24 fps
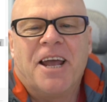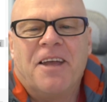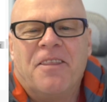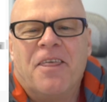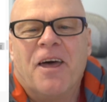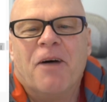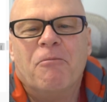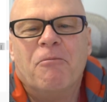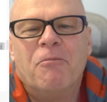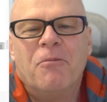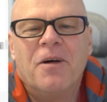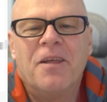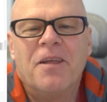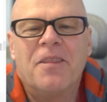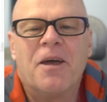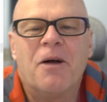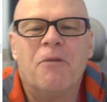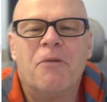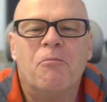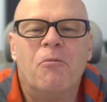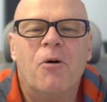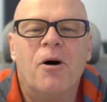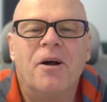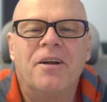saying that uh,
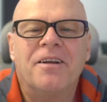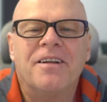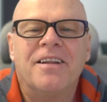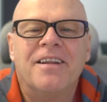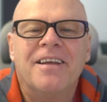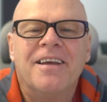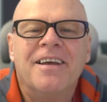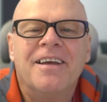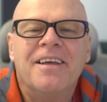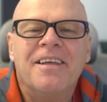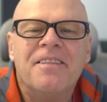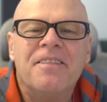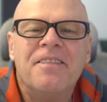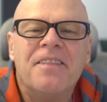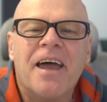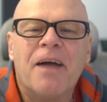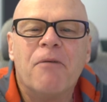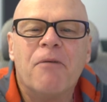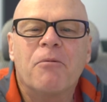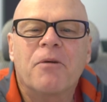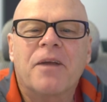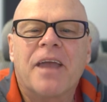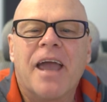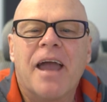that one
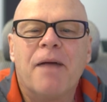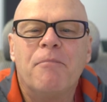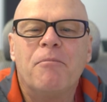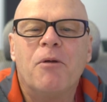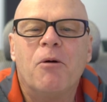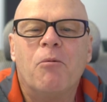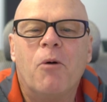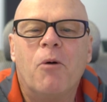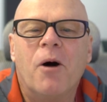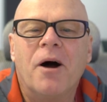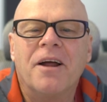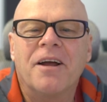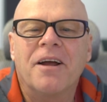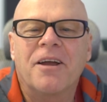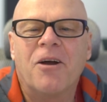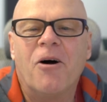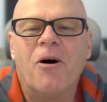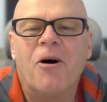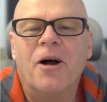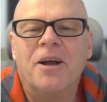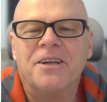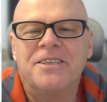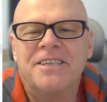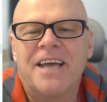that camera one
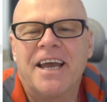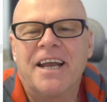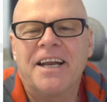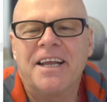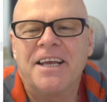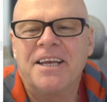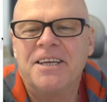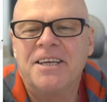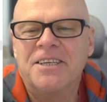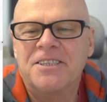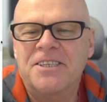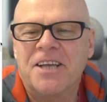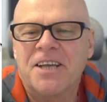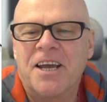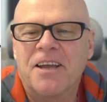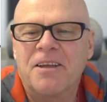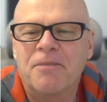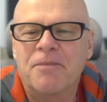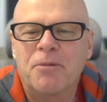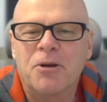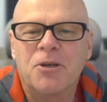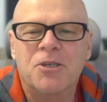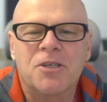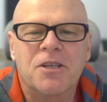guy Danny he's
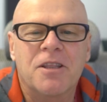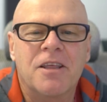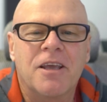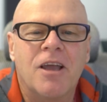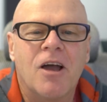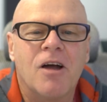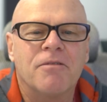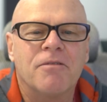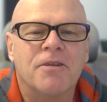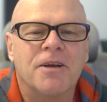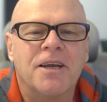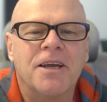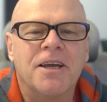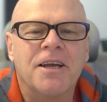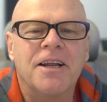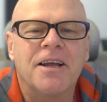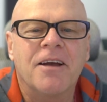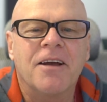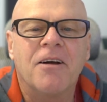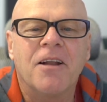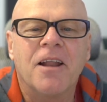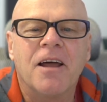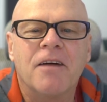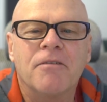saying because of the
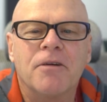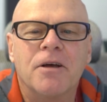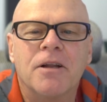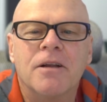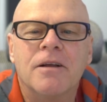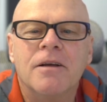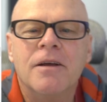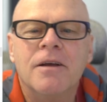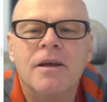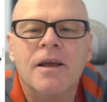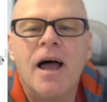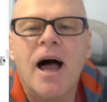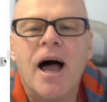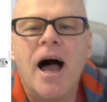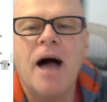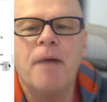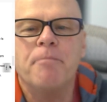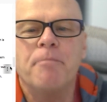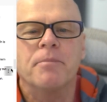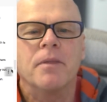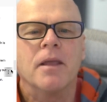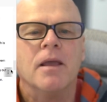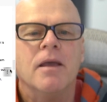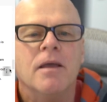overheating. I love it.
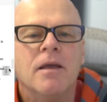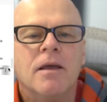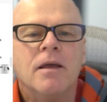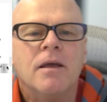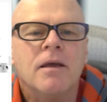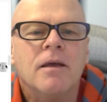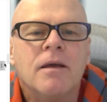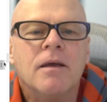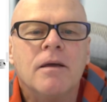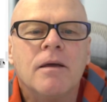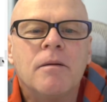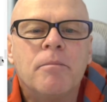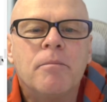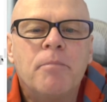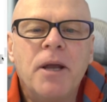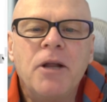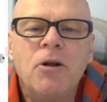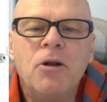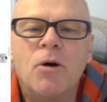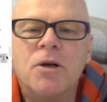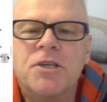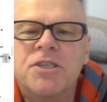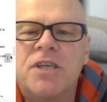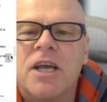Um,
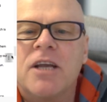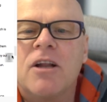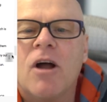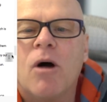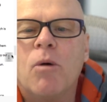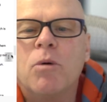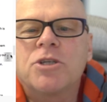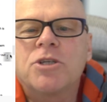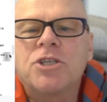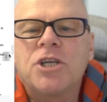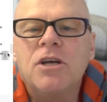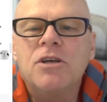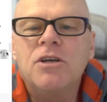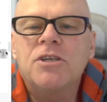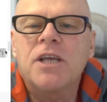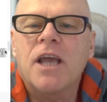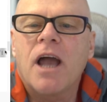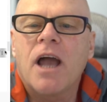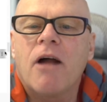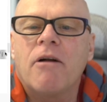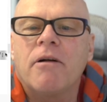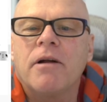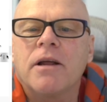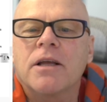Pinoy said, I will choose
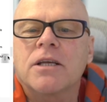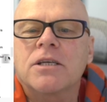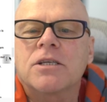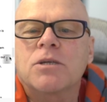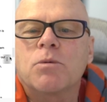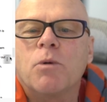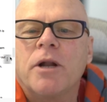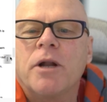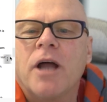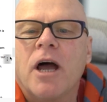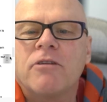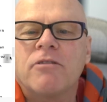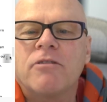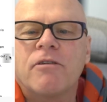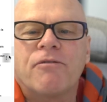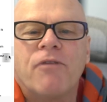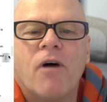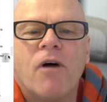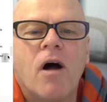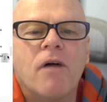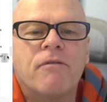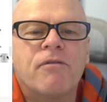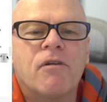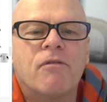the RX
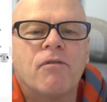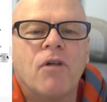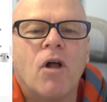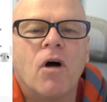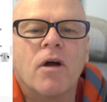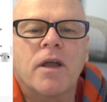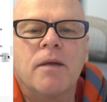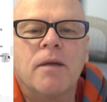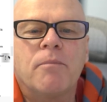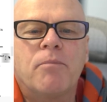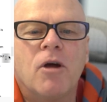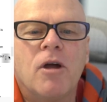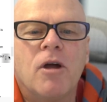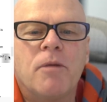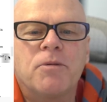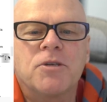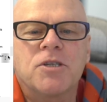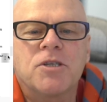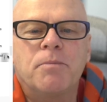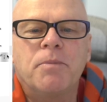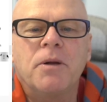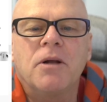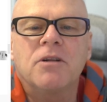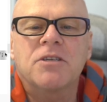105 for vlogging
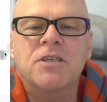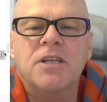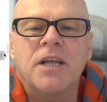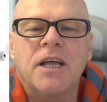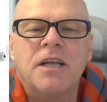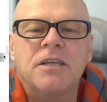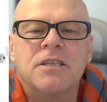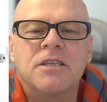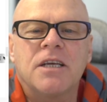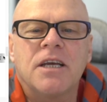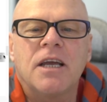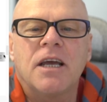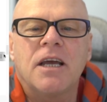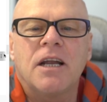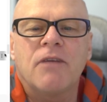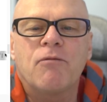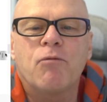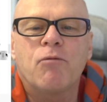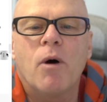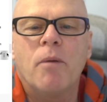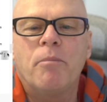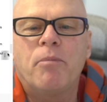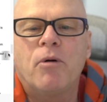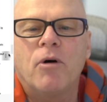purpose. A built-in ND and
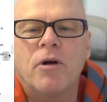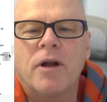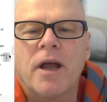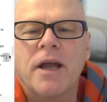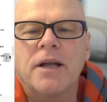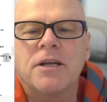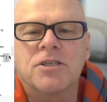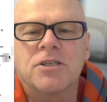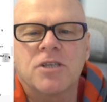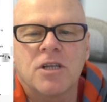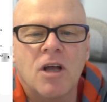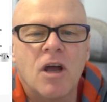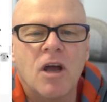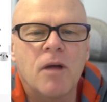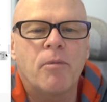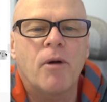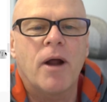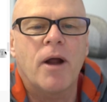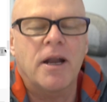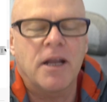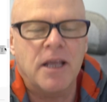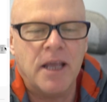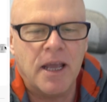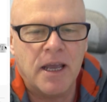f1.8 is a
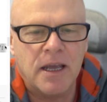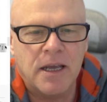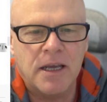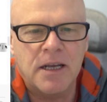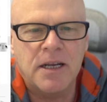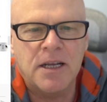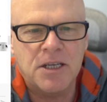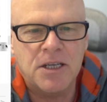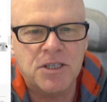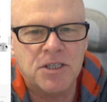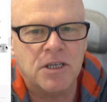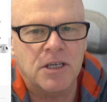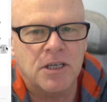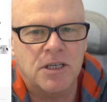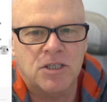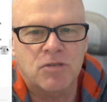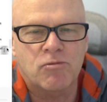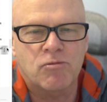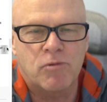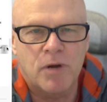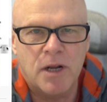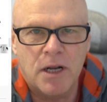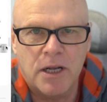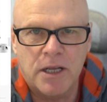no-brainer. Yeah, it is.
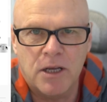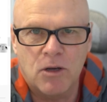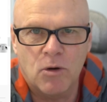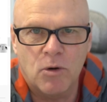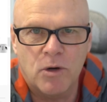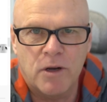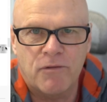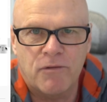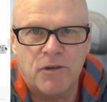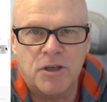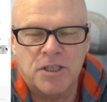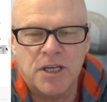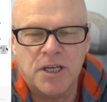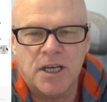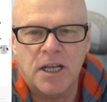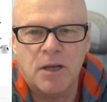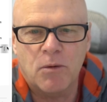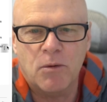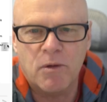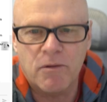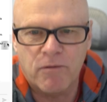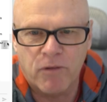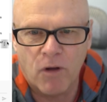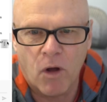It's really good if you're
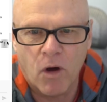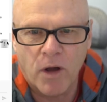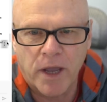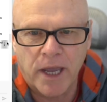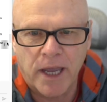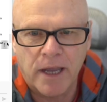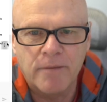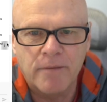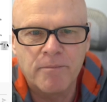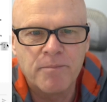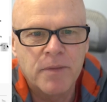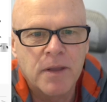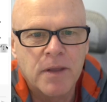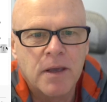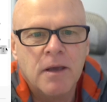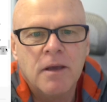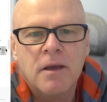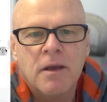dealing with vlogging.